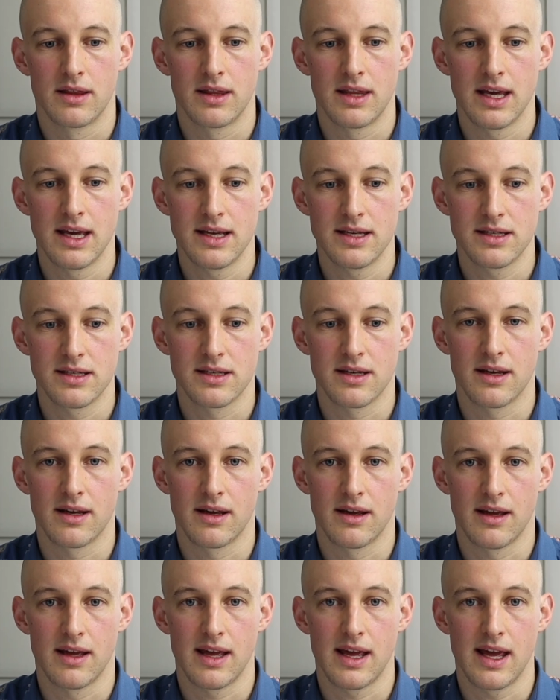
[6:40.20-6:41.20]
This
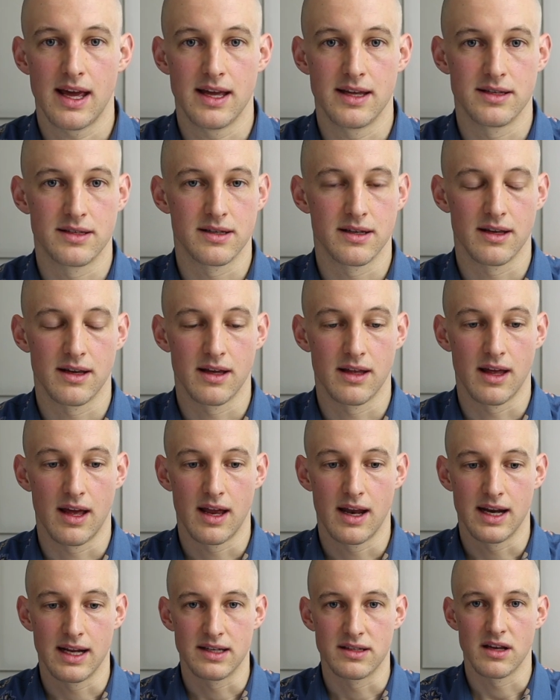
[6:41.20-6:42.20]
is
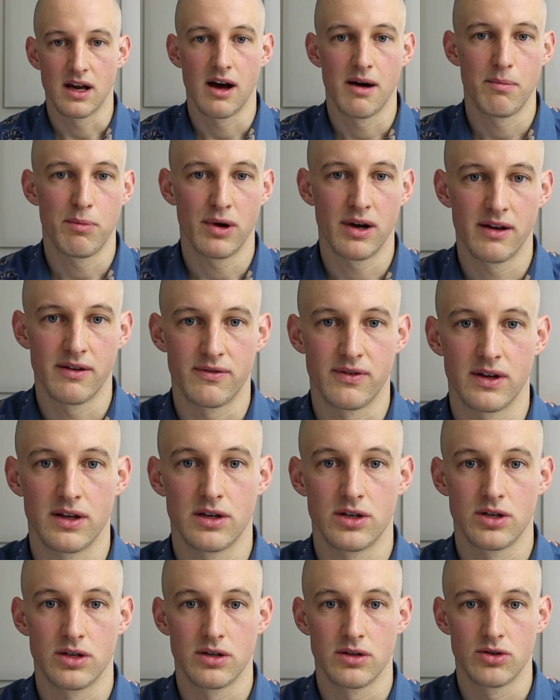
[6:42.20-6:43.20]
an example of
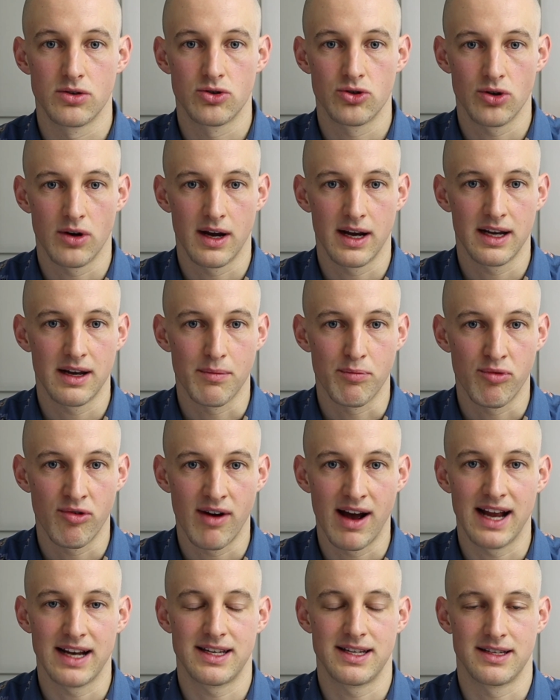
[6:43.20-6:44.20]
trying to
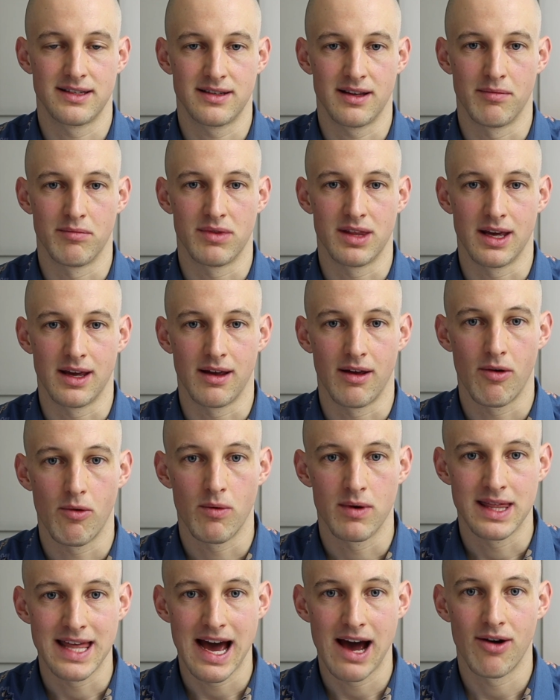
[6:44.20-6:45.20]
practice something
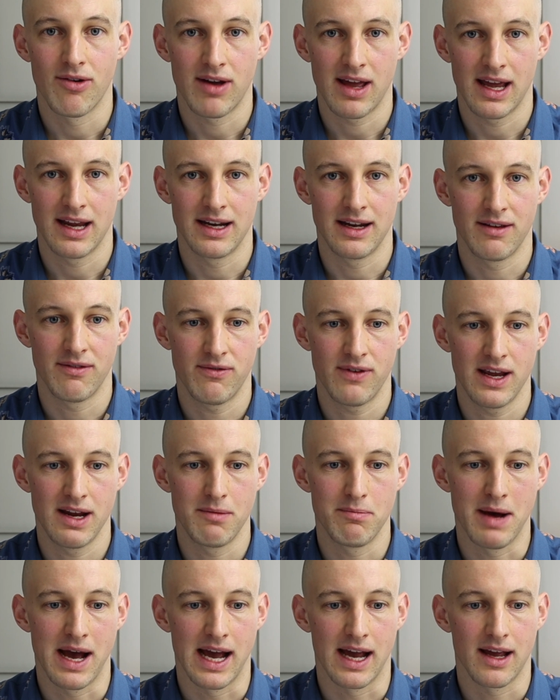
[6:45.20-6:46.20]
without gaining
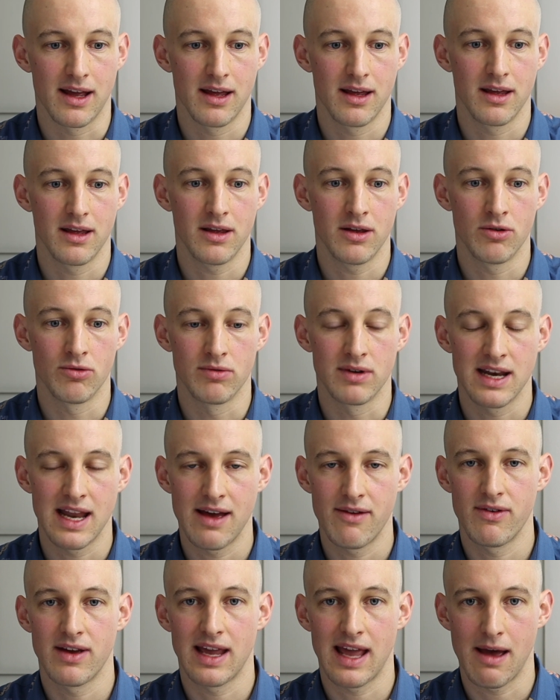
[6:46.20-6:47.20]
feedback. You'll
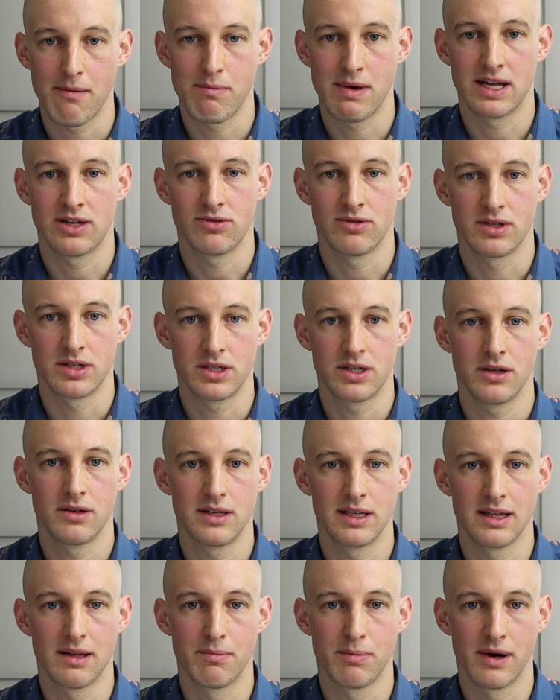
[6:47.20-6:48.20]
never get better at
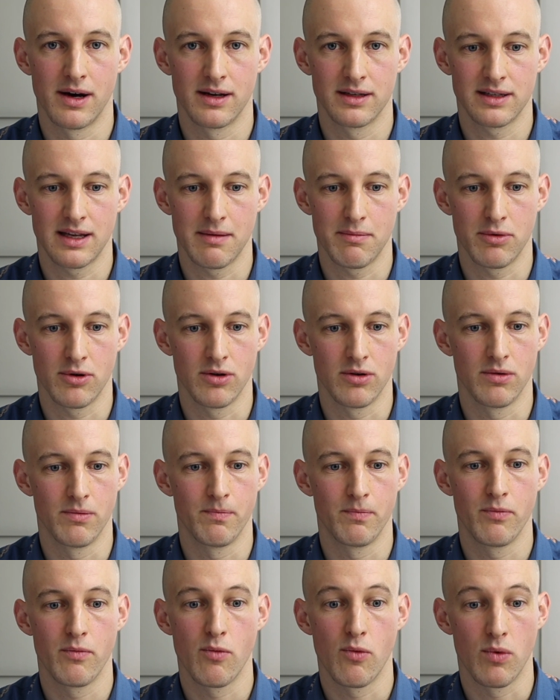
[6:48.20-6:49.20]
shooting the basketball
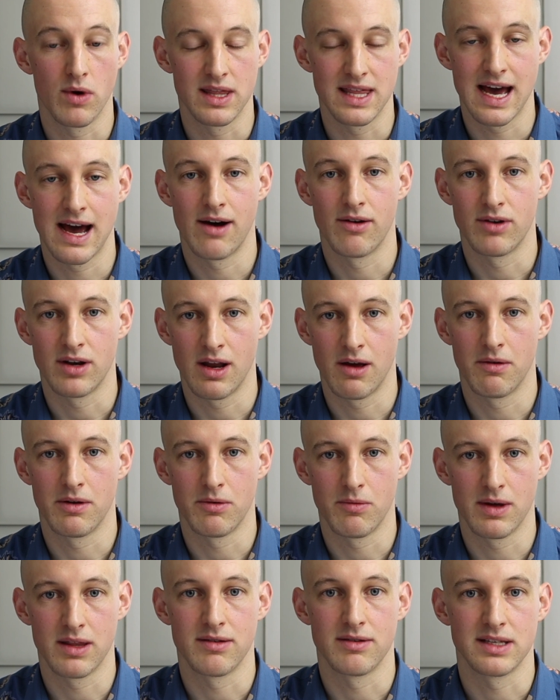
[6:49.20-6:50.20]
without knowing
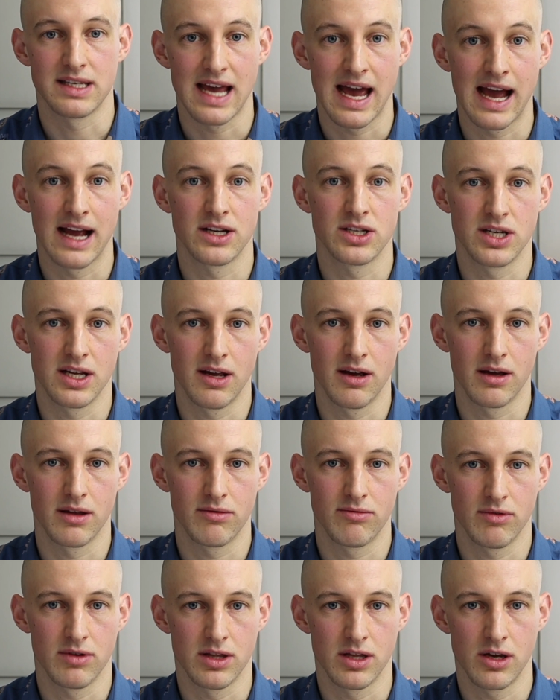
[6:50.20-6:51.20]
whether it's actually going
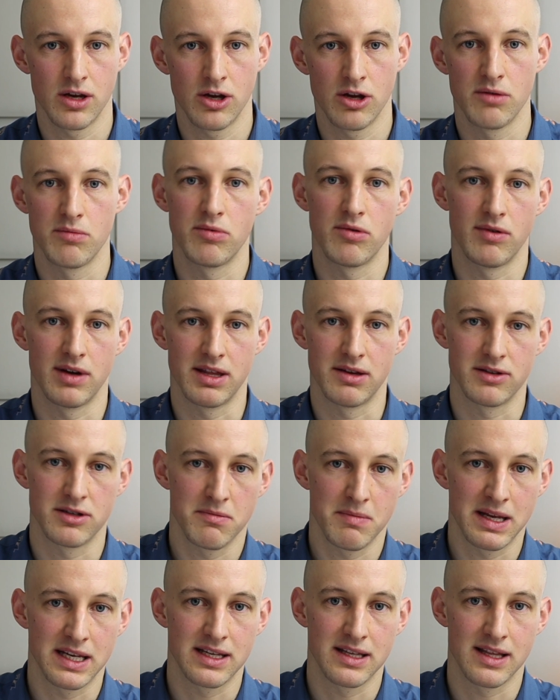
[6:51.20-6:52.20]
through the hoop, whether it's a
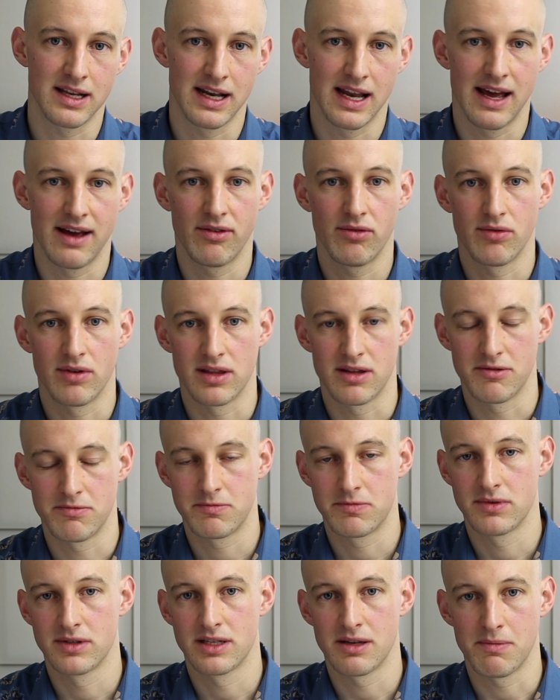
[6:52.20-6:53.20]
bit to the left, whether
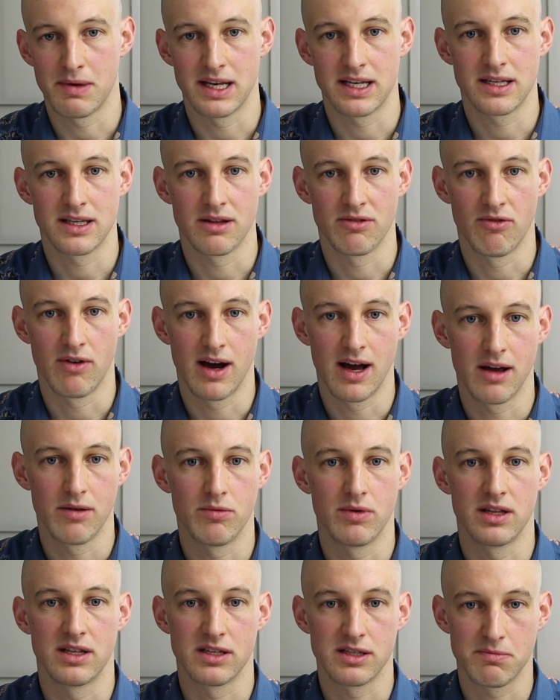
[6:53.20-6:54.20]
it's a bit to the right,
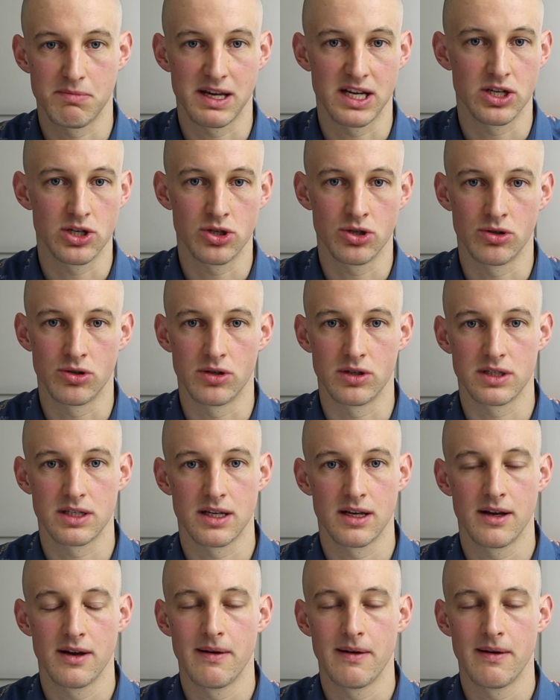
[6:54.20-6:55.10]
whether it's a bit short.